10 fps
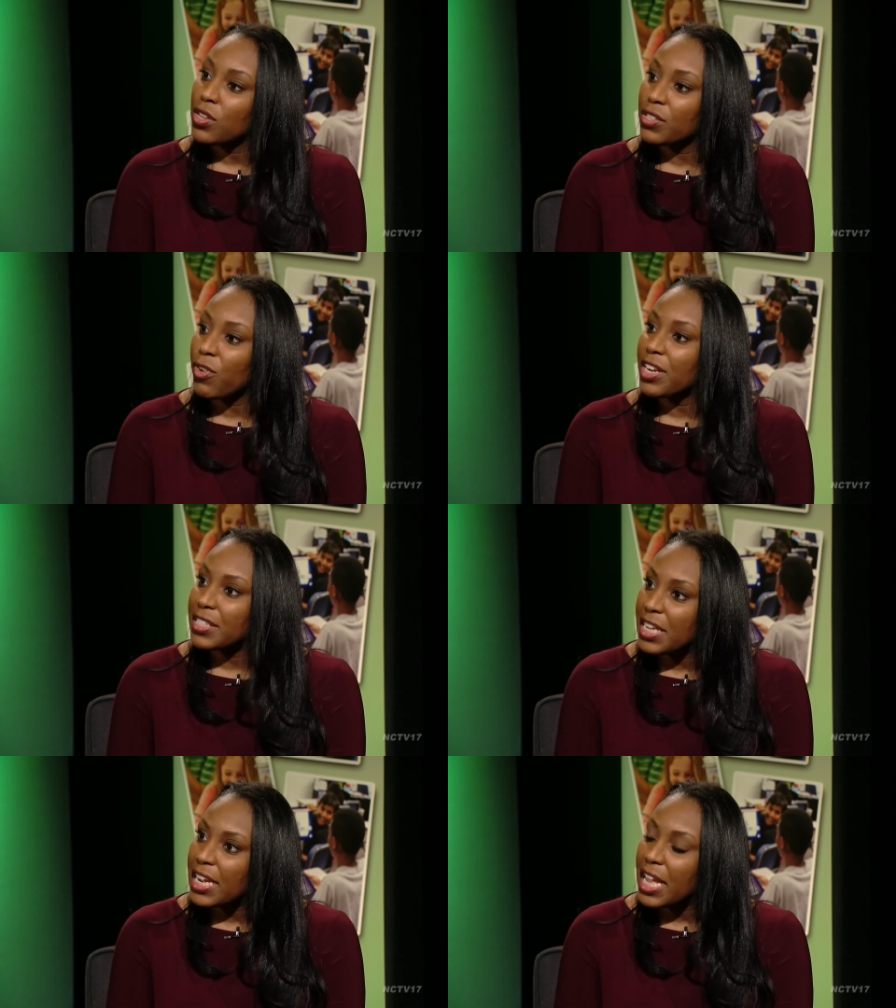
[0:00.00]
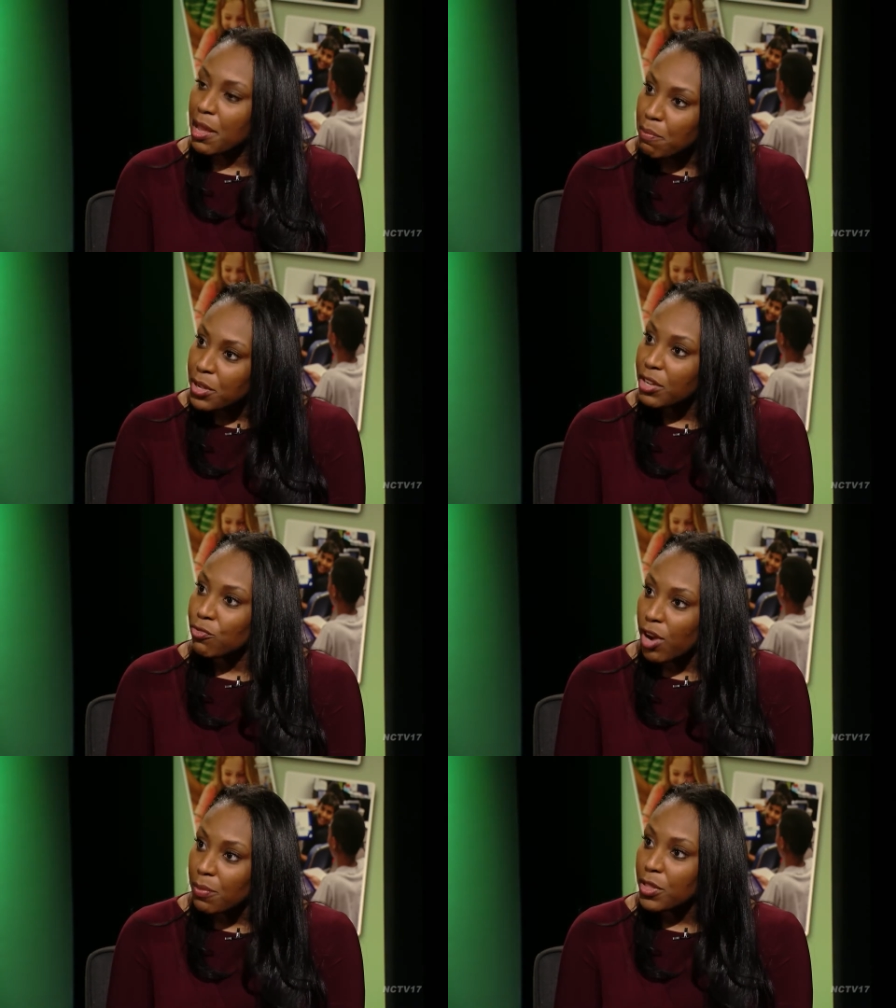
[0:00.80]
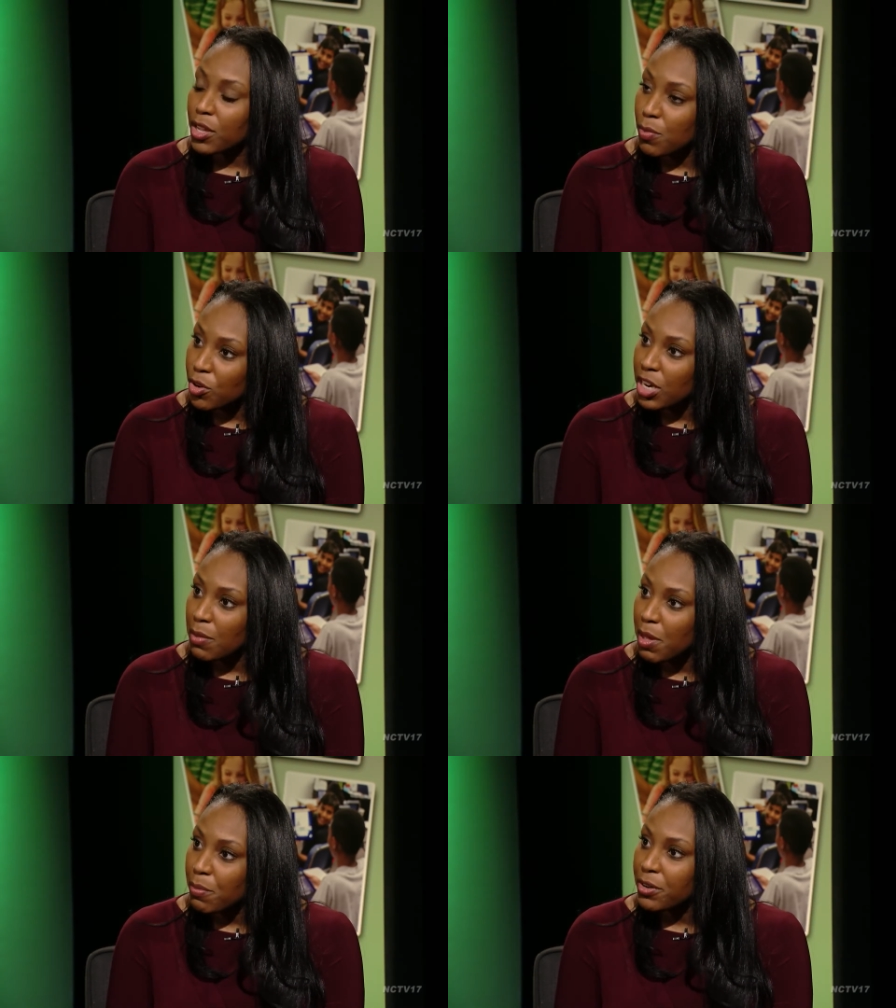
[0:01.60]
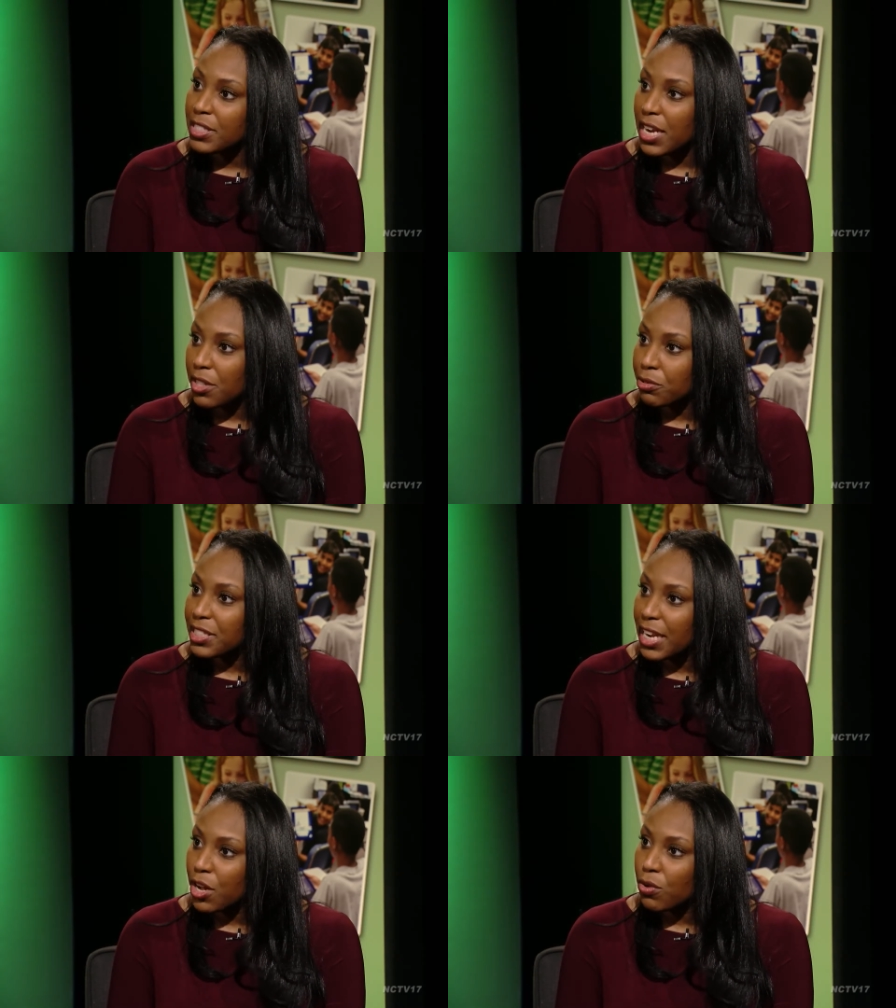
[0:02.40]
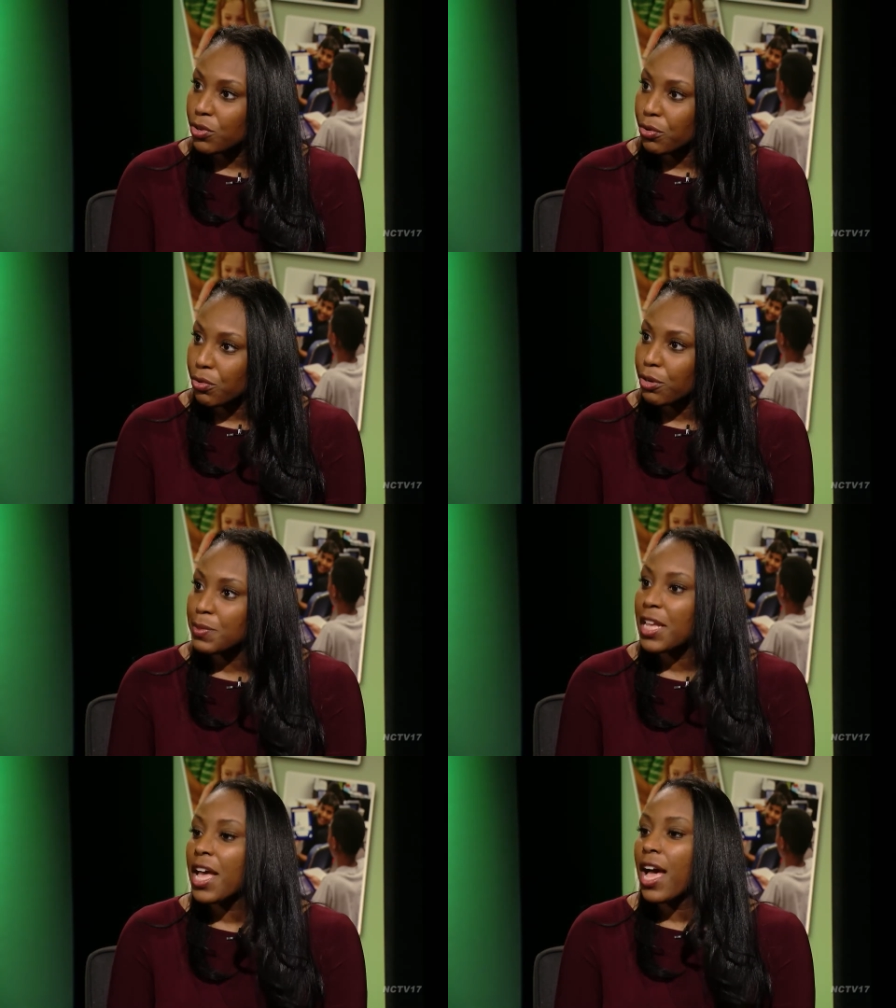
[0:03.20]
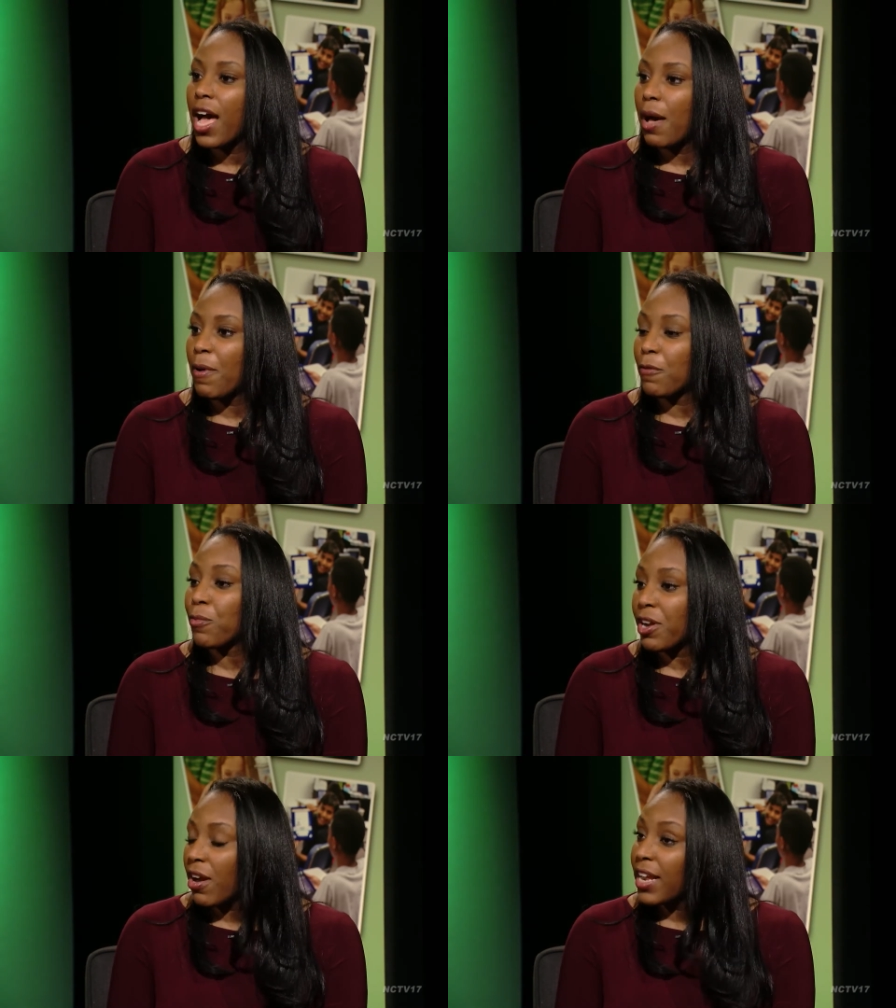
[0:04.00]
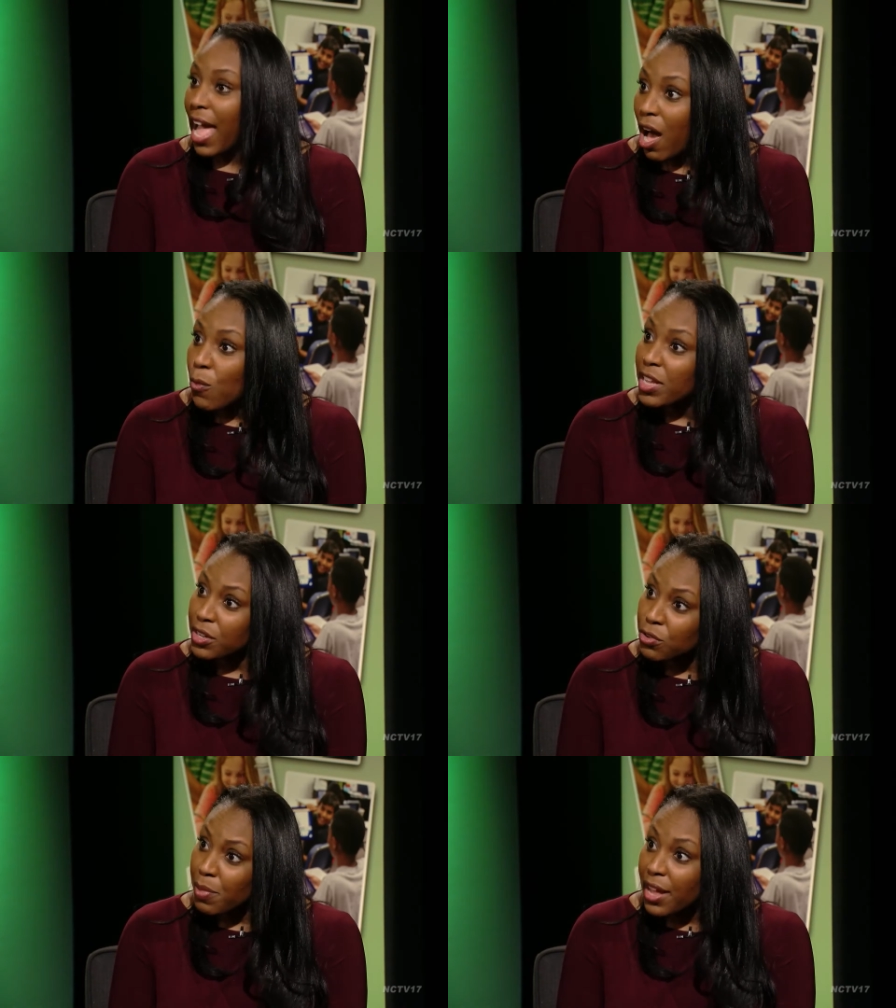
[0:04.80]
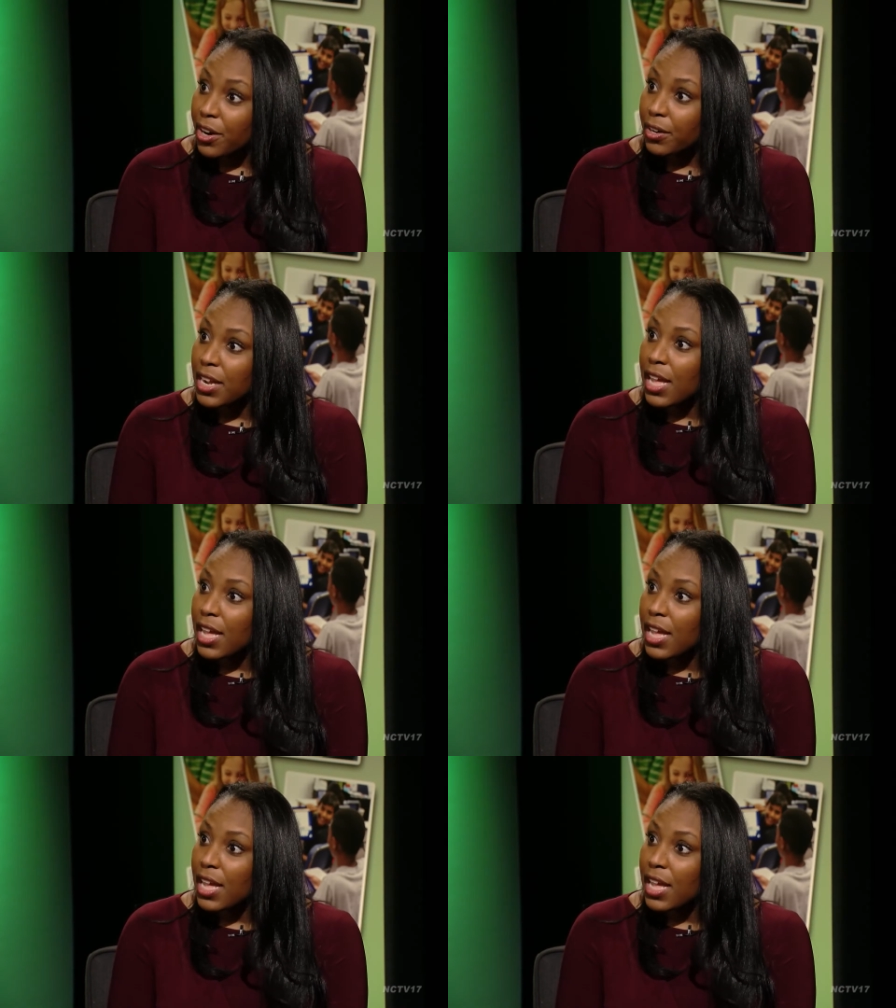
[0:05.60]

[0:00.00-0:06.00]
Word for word: as far as getting input from the community members and other stakeholder groups um, regarding how we can do better.